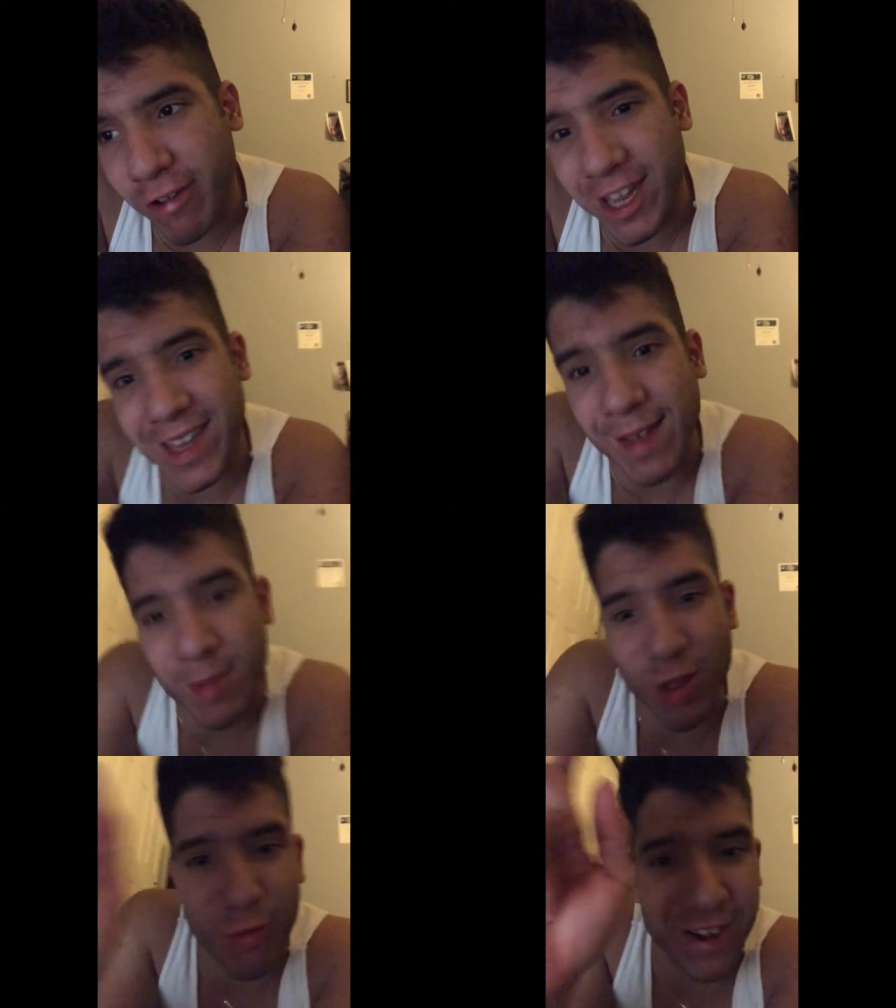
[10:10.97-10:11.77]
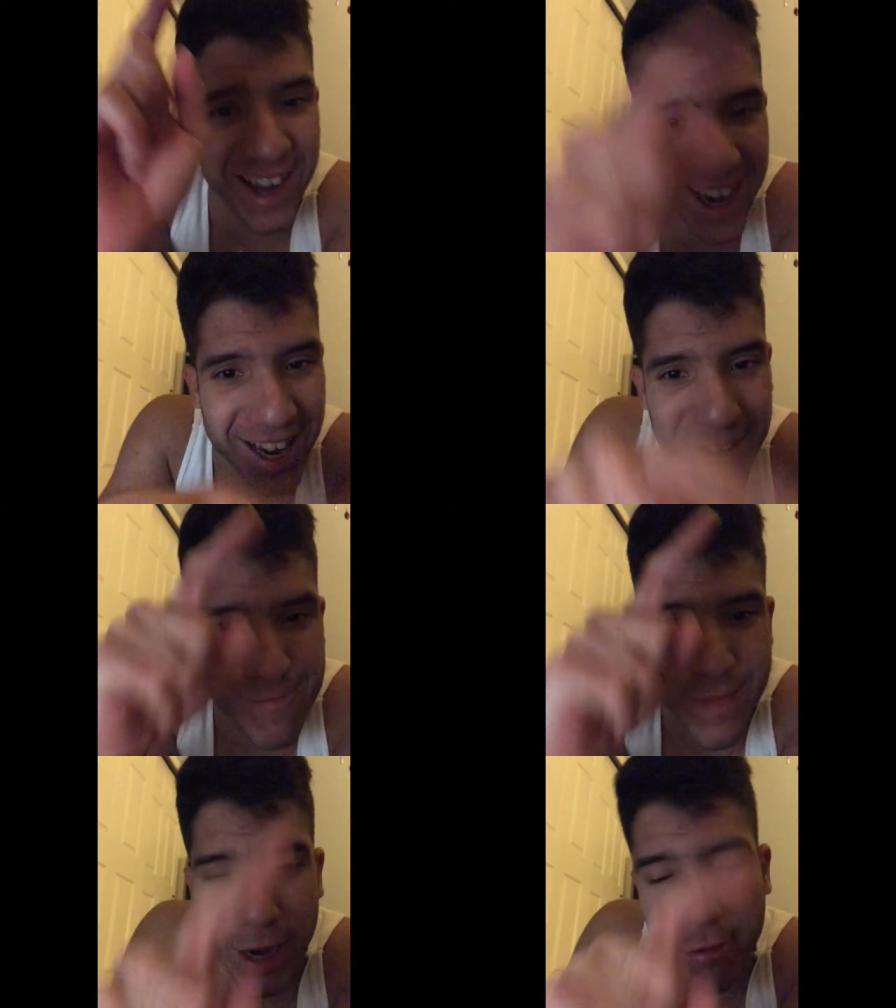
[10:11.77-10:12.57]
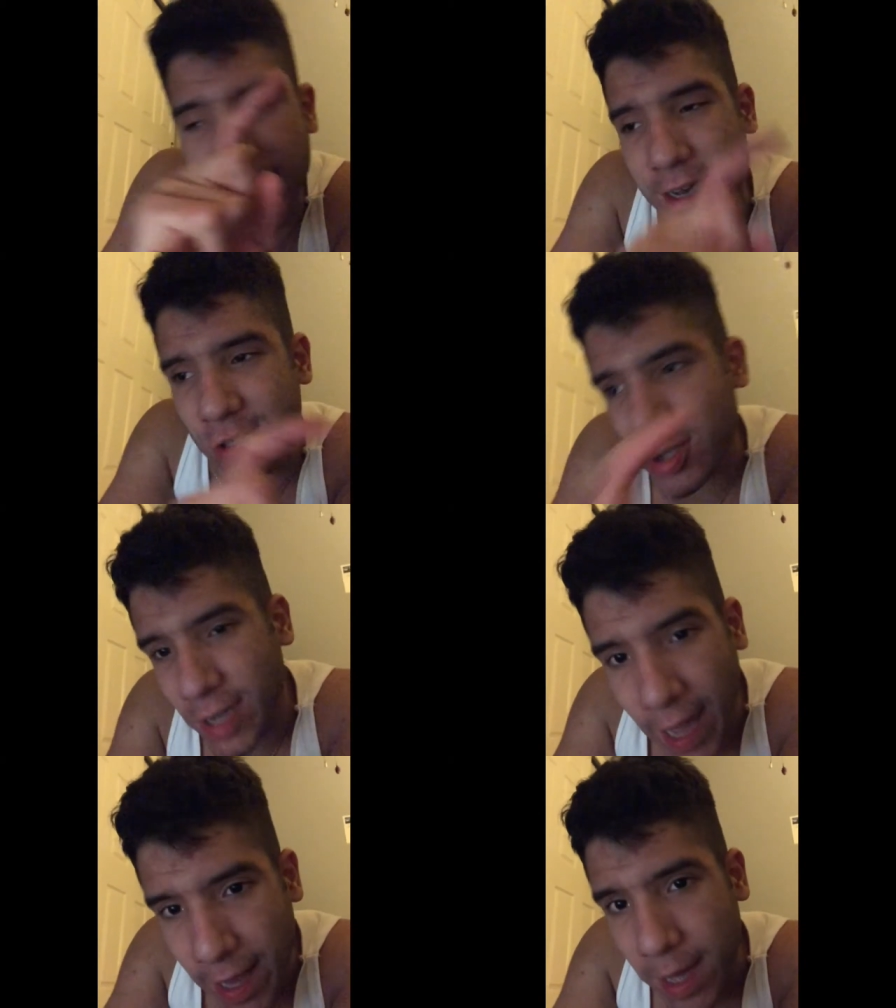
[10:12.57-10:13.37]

and that means we're going to hit it better in July.